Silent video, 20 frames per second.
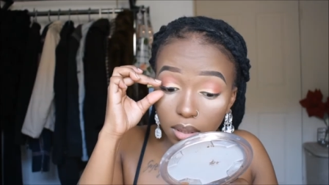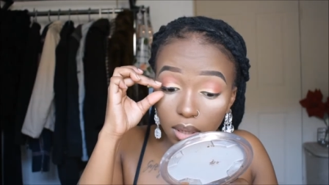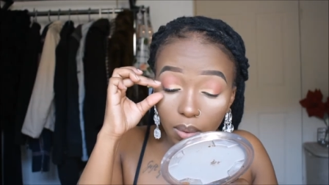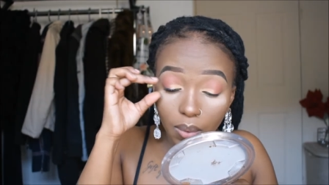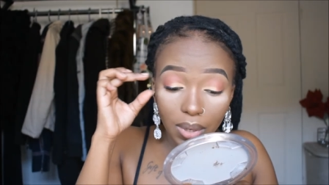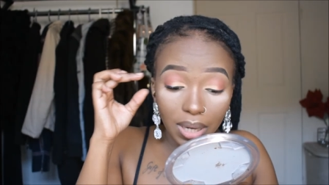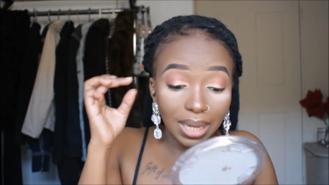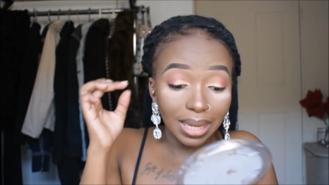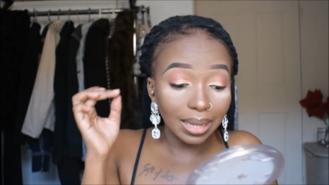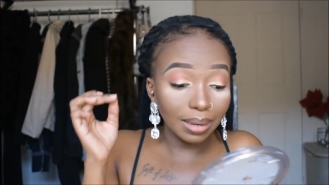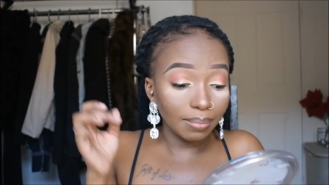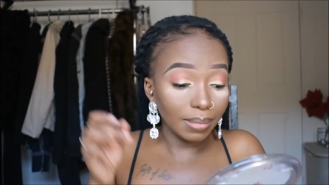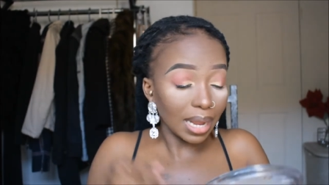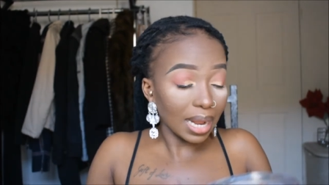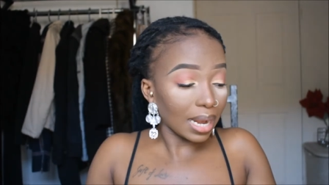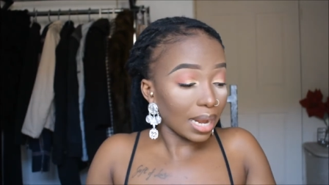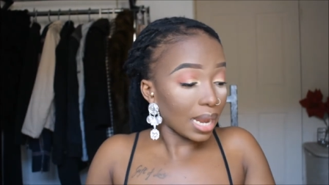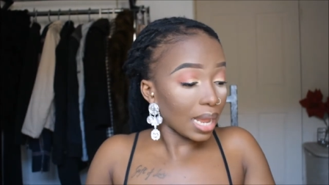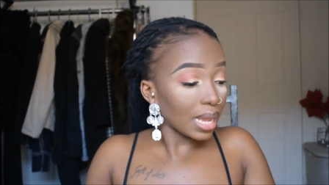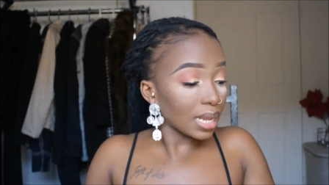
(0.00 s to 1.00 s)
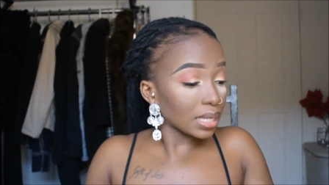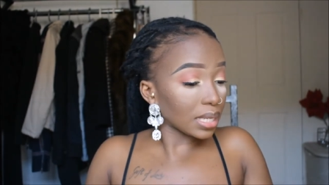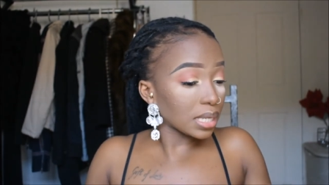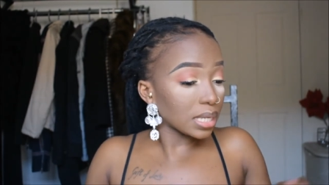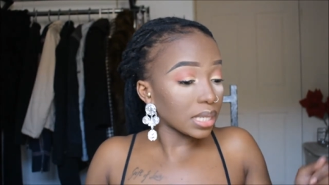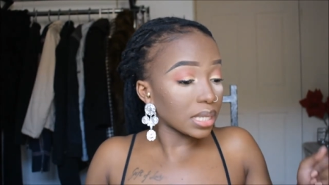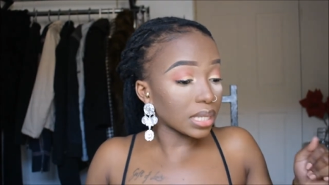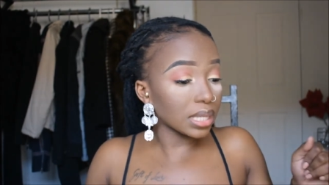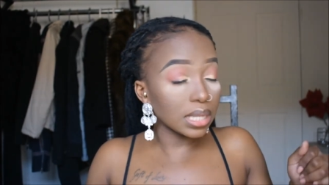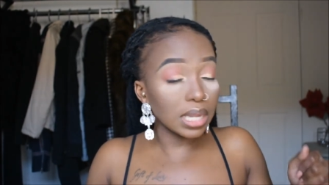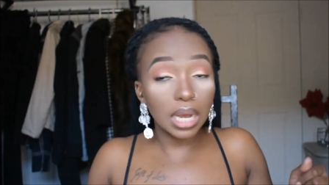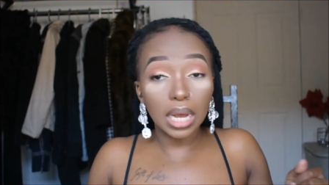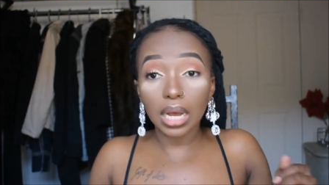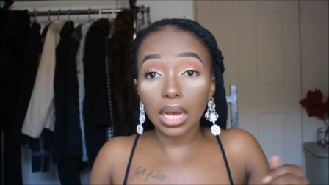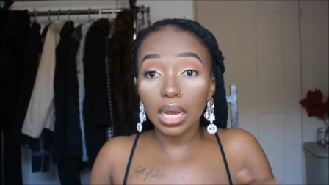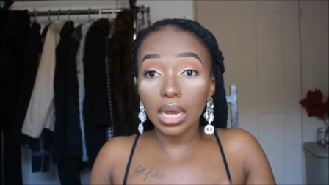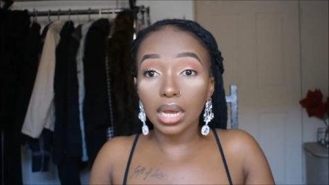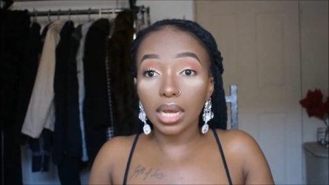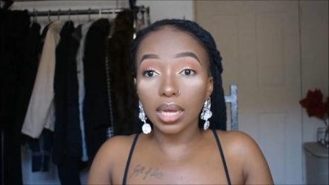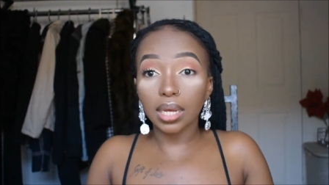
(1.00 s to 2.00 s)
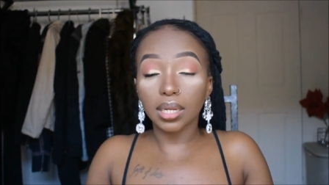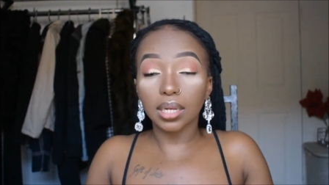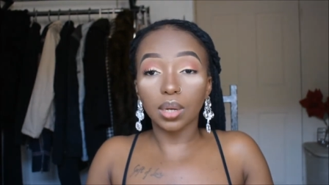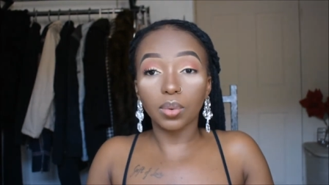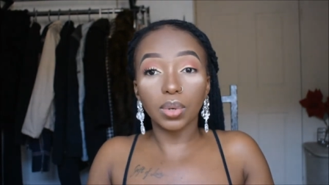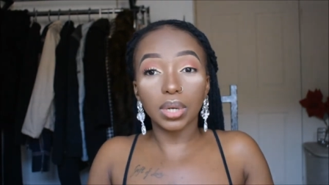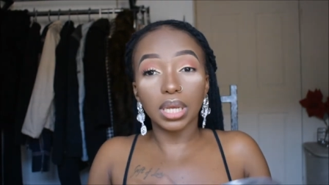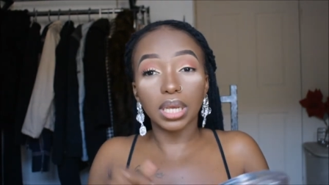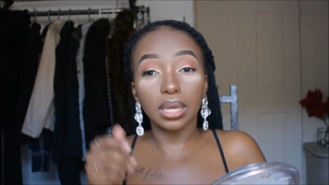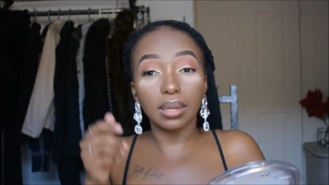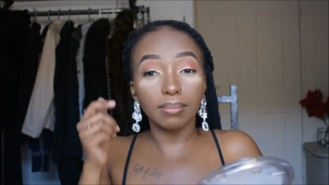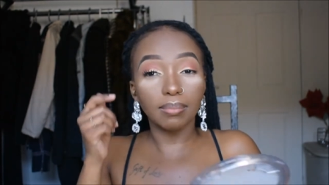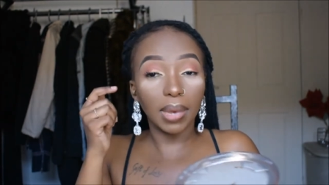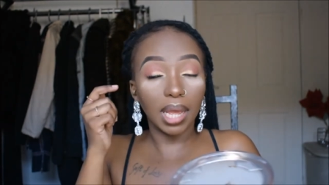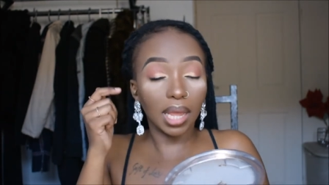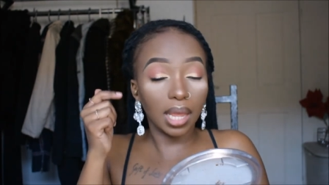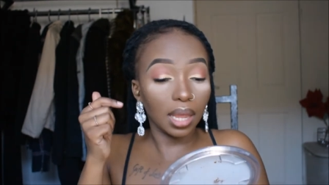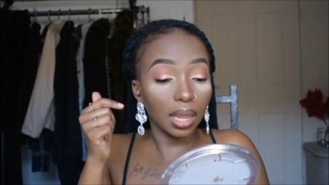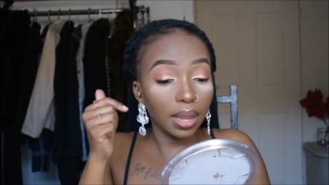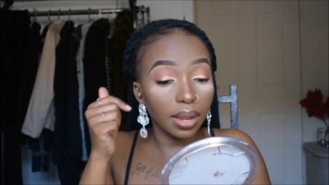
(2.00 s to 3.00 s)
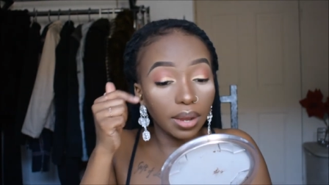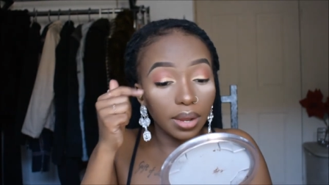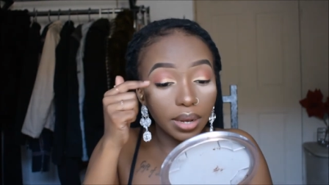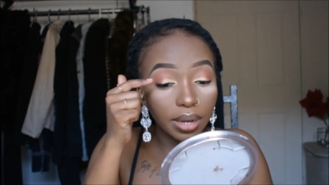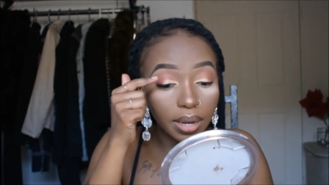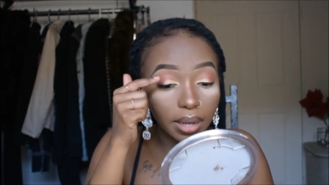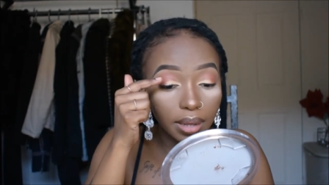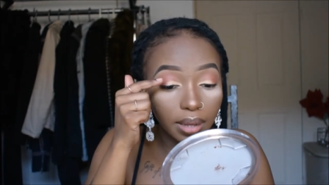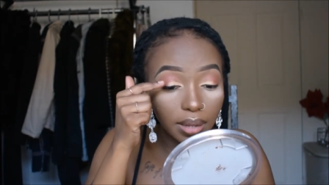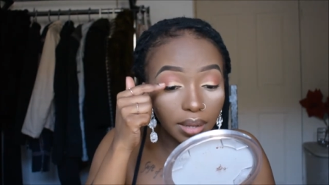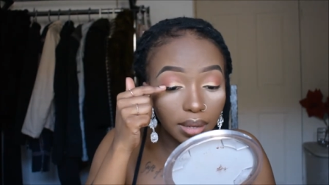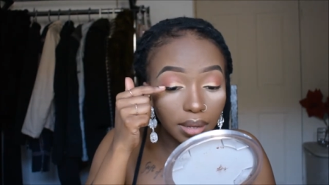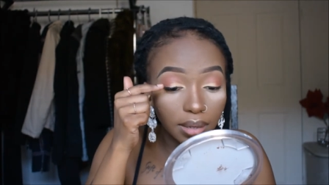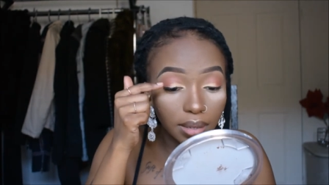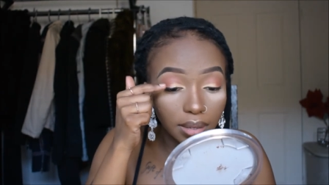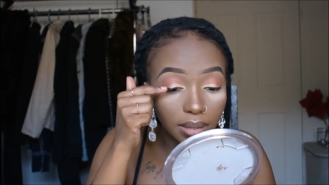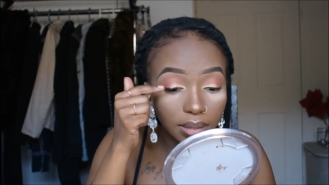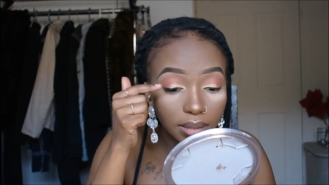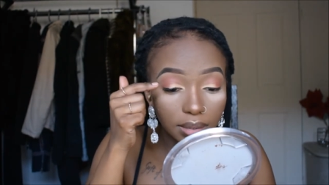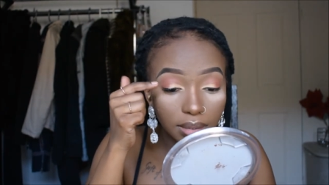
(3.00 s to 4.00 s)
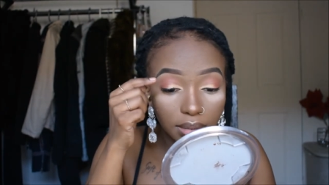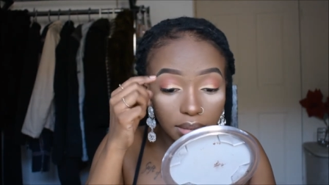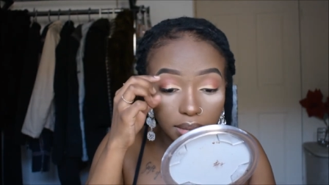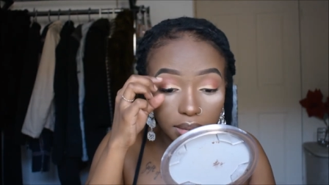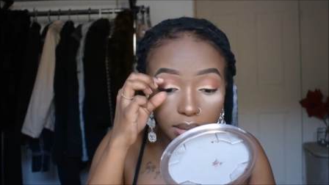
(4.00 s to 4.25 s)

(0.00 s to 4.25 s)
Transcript: I want to get my lashes done I want to get my hair done